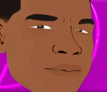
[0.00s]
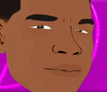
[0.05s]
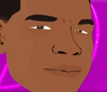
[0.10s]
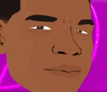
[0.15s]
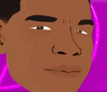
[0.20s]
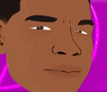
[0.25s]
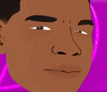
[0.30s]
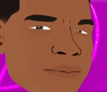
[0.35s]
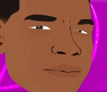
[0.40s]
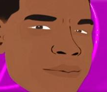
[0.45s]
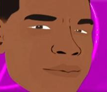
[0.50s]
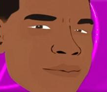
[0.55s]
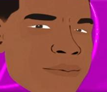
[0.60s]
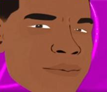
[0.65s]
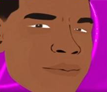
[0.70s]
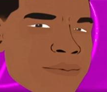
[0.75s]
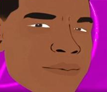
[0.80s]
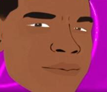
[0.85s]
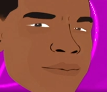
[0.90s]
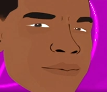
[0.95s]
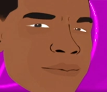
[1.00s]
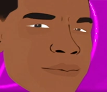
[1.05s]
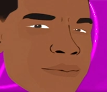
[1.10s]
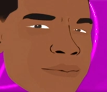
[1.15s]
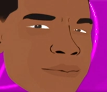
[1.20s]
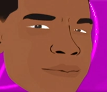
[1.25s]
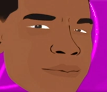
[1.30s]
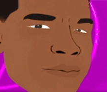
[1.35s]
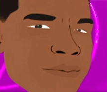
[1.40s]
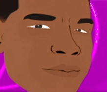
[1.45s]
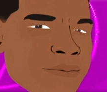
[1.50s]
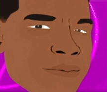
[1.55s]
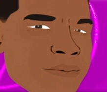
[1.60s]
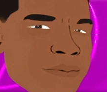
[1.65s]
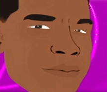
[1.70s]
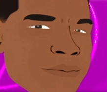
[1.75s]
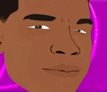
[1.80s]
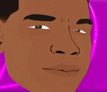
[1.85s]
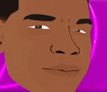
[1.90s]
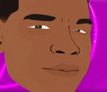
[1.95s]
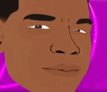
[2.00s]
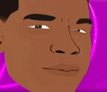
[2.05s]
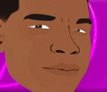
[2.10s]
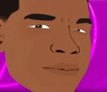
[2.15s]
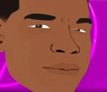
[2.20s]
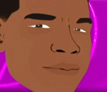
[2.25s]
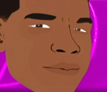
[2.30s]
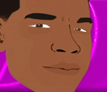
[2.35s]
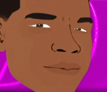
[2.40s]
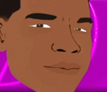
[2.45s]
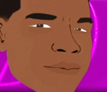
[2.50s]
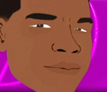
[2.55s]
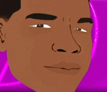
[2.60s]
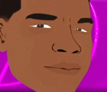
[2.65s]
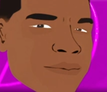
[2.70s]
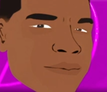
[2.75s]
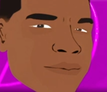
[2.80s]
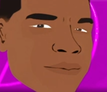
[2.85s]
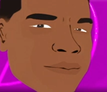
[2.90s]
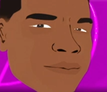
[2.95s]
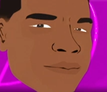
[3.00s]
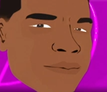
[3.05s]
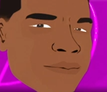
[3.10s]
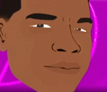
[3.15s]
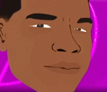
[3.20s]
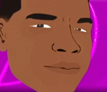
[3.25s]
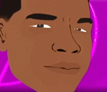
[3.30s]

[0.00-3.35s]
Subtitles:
This person isn't speaking.